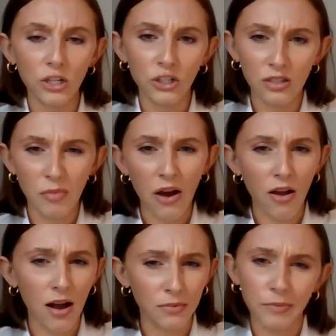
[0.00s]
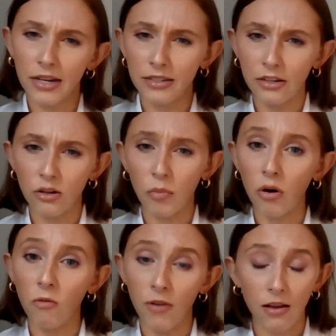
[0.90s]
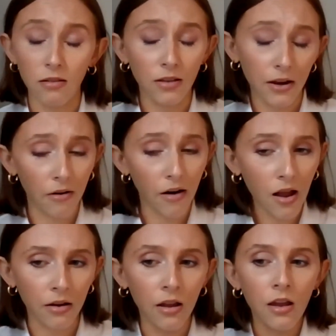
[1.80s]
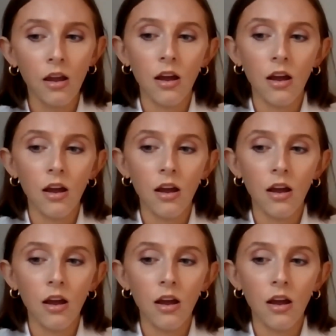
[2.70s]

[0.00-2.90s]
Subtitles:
questions about optimizing your profile later on,